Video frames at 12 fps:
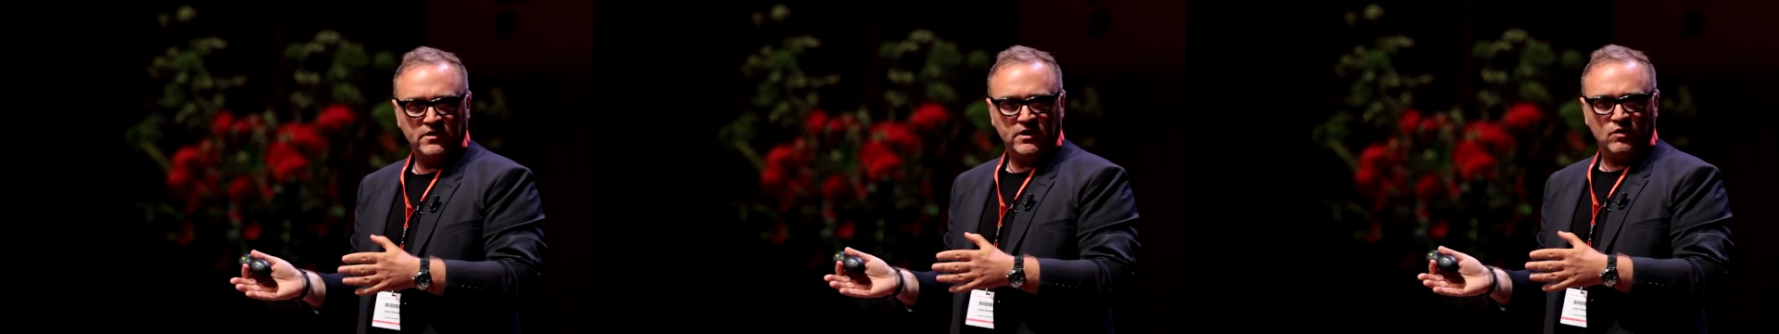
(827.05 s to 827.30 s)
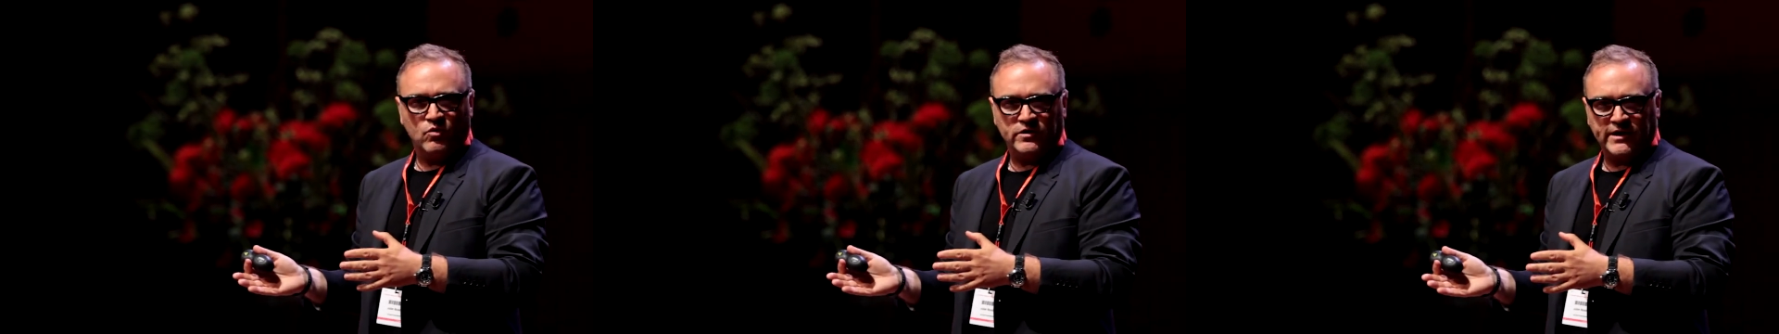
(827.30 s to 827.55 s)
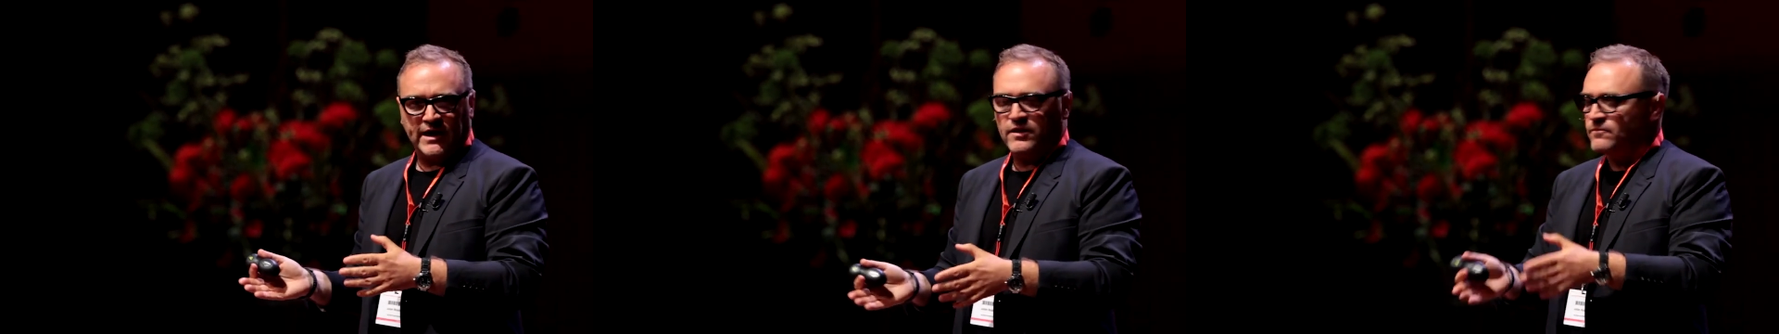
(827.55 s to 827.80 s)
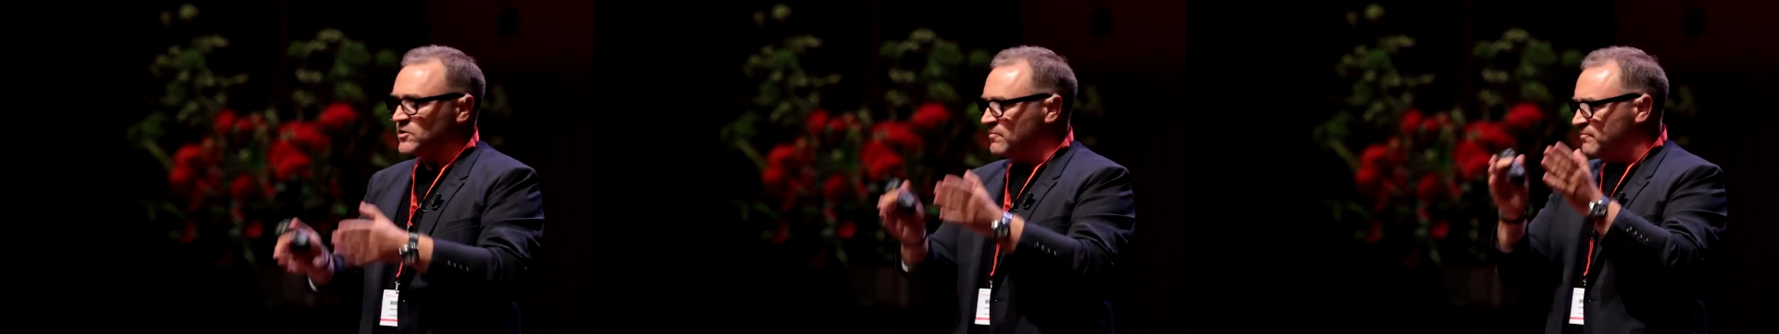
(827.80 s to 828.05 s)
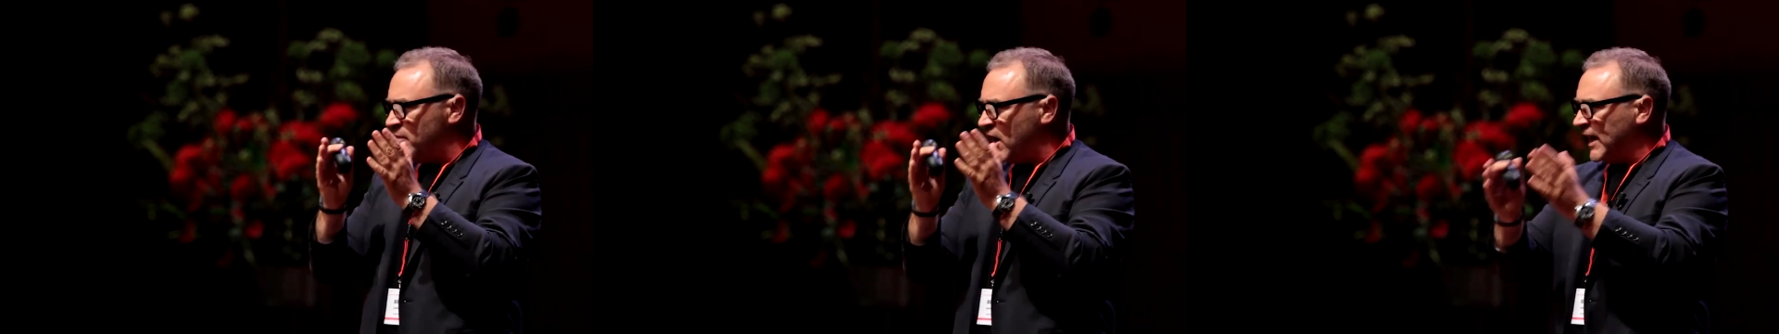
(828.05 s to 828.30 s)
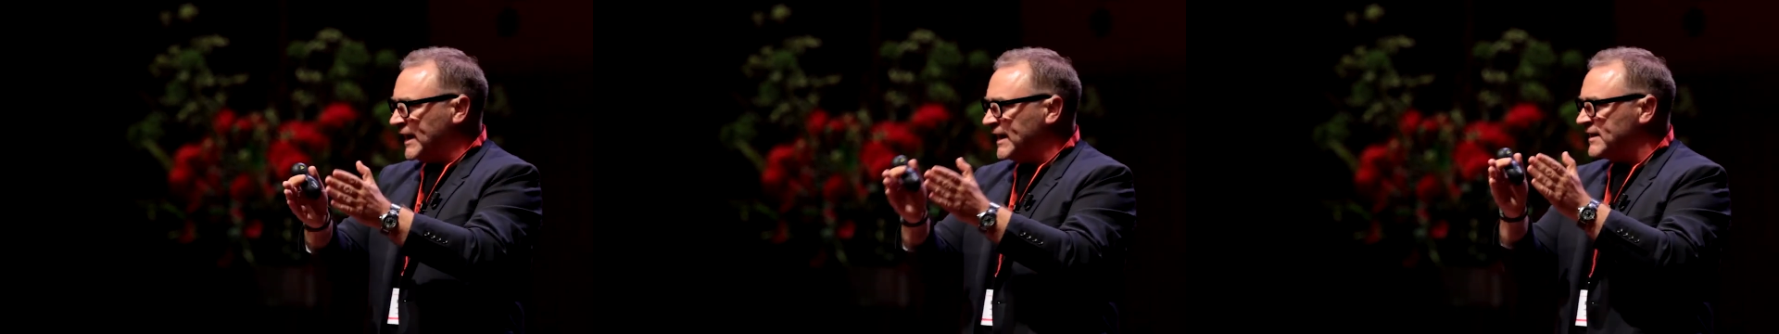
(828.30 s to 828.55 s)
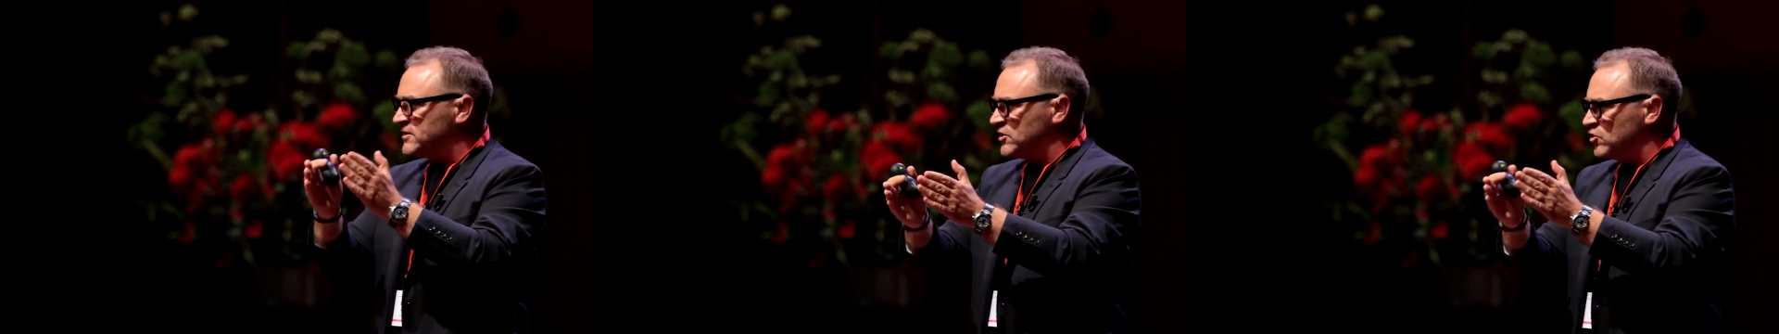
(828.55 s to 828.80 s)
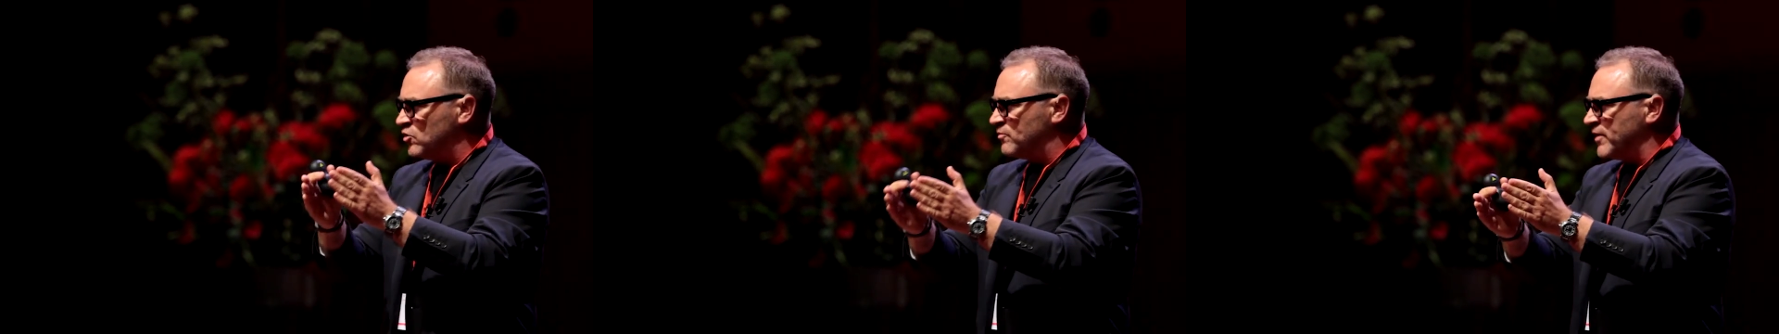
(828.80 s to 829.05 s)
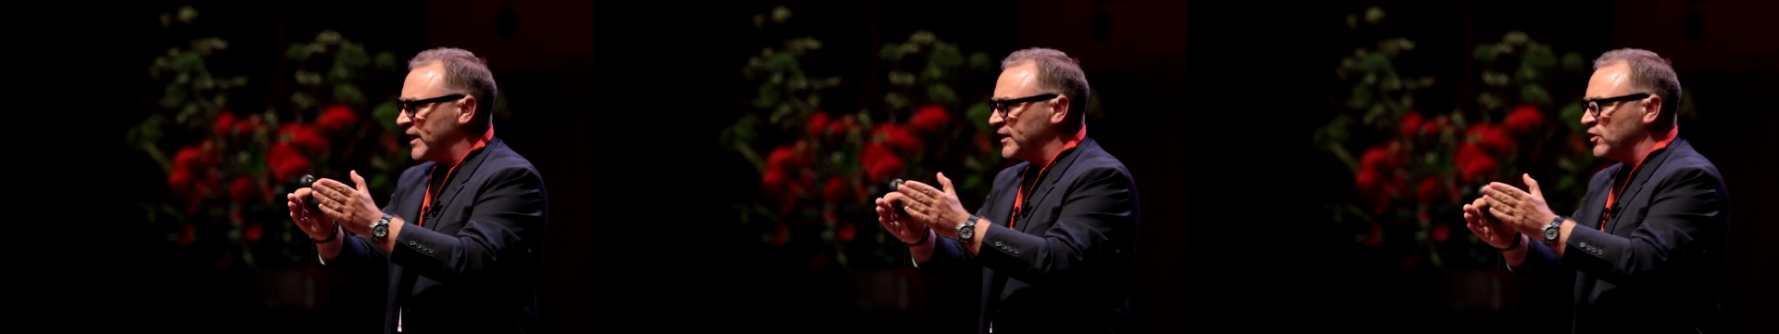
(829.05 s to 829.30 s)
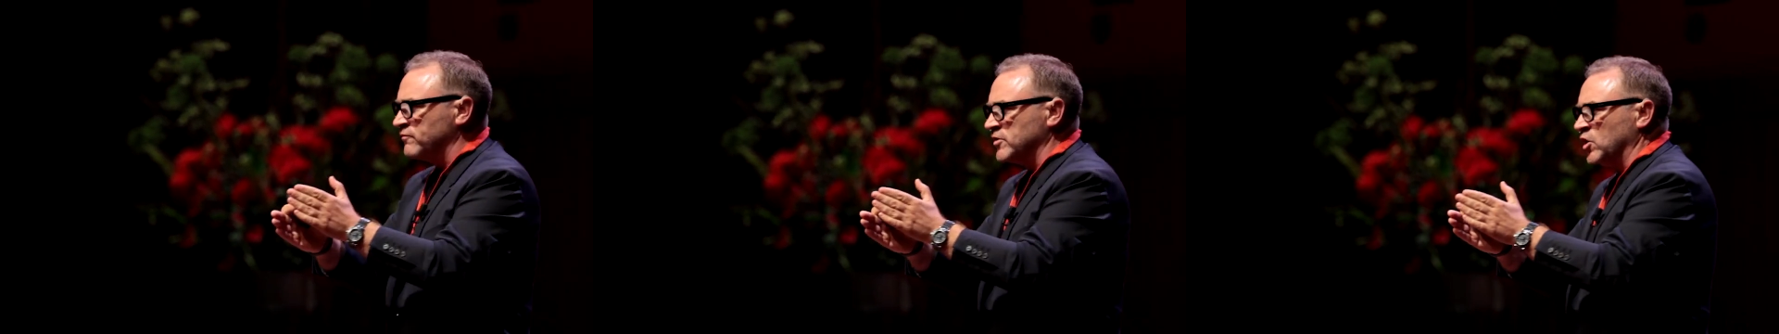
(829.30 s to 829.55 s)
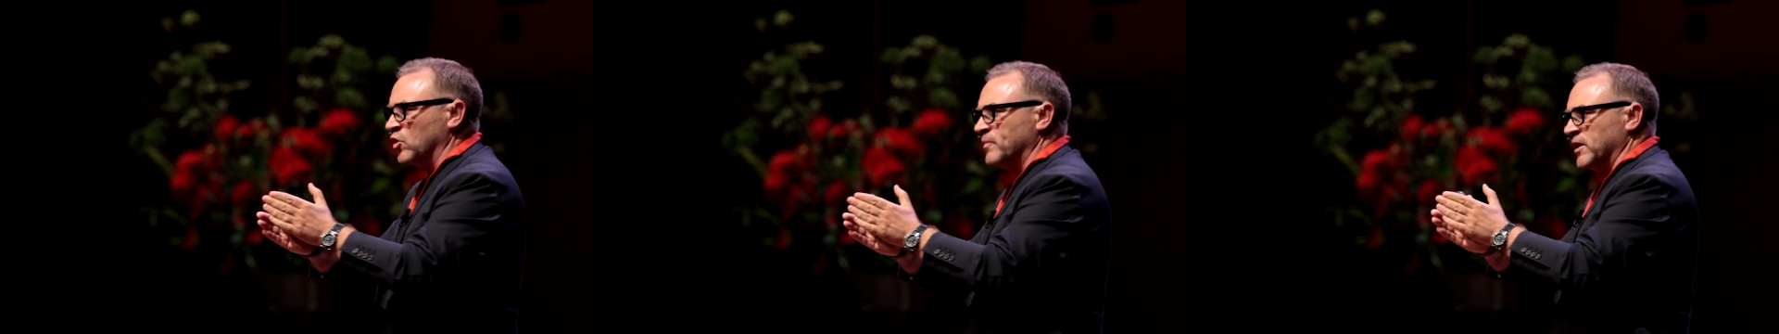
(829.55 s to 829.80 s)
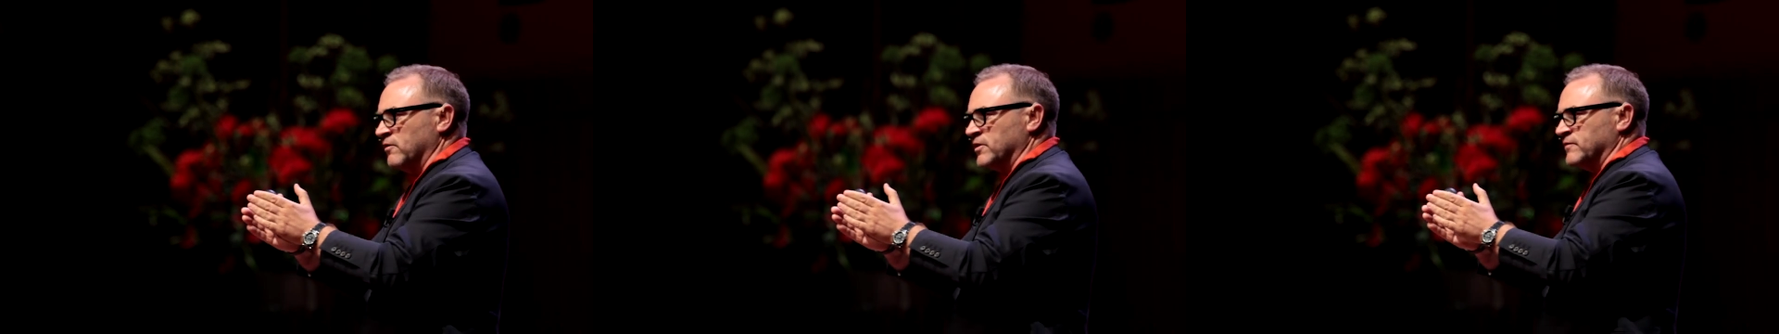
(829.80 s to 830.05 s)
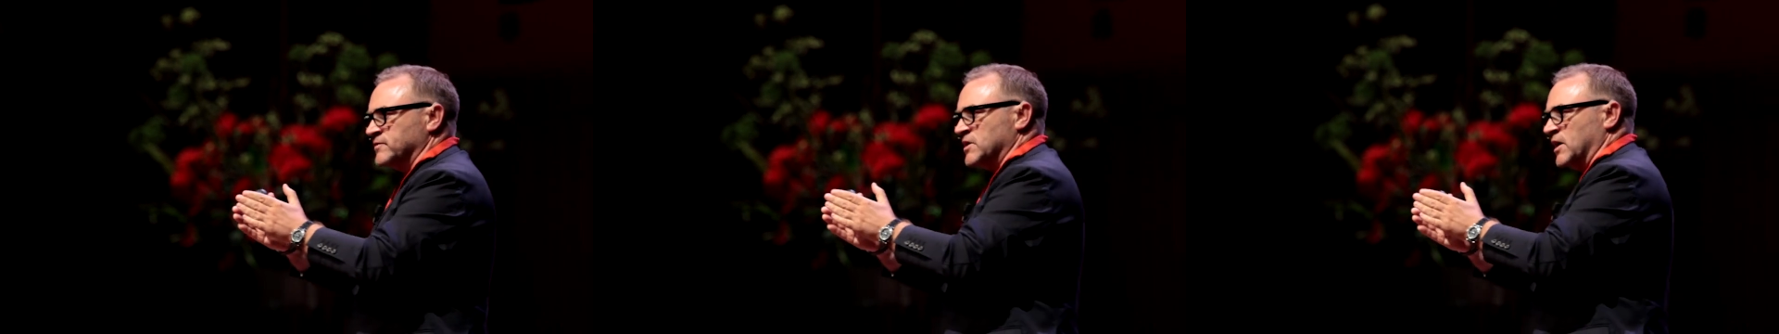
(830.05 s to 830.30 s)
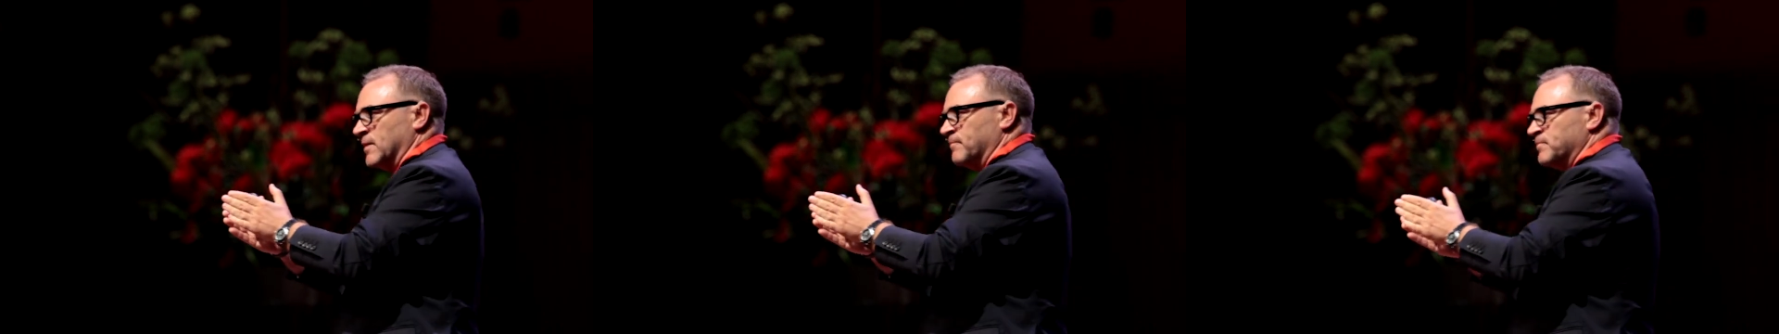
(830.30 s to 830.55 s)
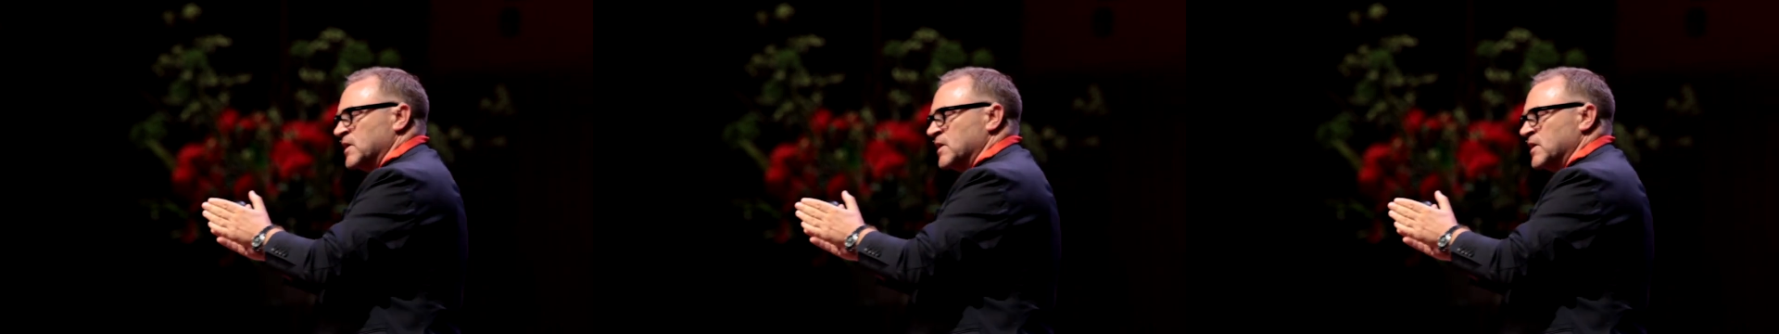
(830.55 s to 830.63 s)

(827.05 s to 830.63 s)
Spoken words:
You want to get them to buy into your brand over a long period of time.